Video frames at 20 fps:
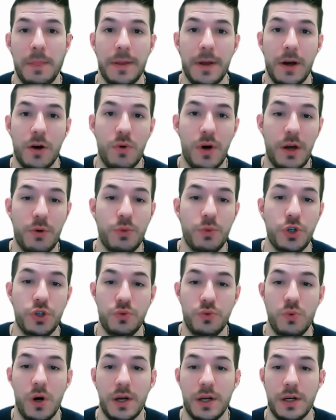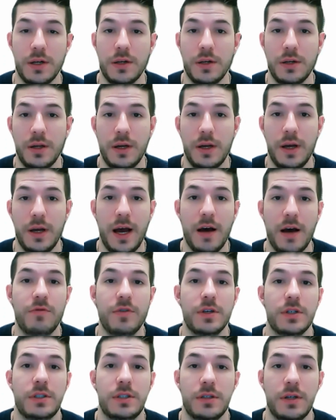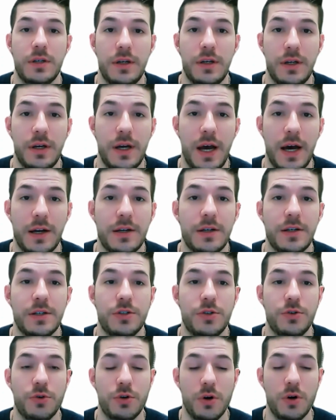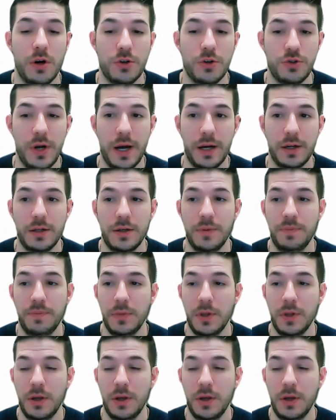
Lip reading: Now, why would you want to have this added into your contract?